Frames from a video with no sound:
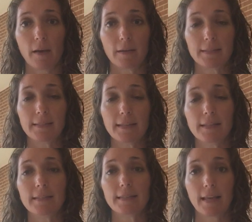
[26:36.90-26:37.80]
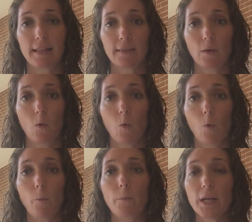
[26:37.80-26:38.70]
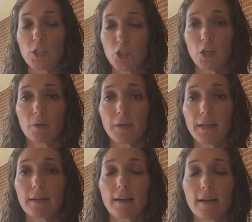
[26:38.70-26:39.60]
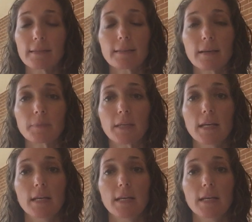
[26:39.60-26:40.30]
SIDS and the whole bed sharing concept.